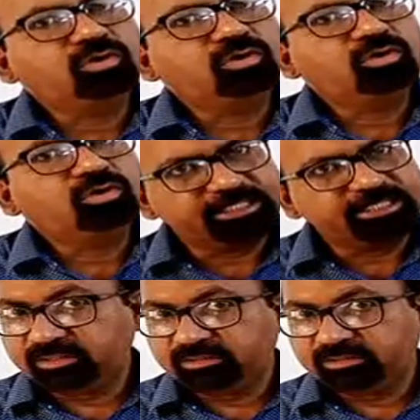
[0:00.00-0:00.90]
The
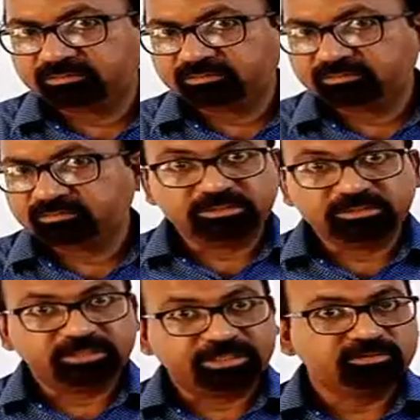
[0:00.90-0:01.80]
answer is
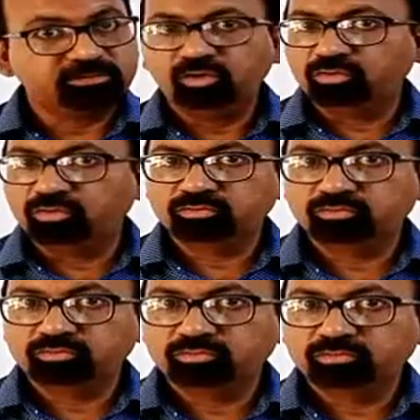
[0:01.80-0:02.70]
no. We
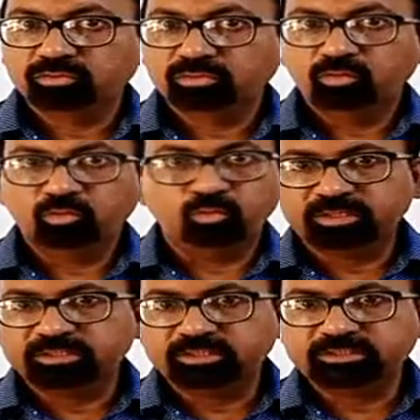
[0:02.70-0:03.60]
cannot see this
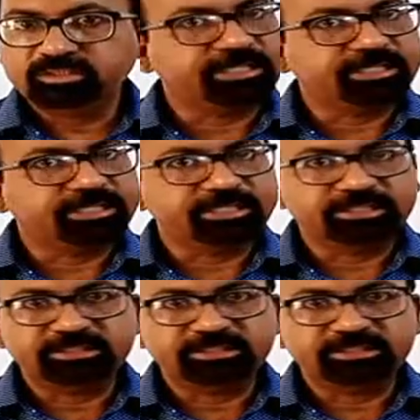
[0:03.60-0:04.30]
evaporation.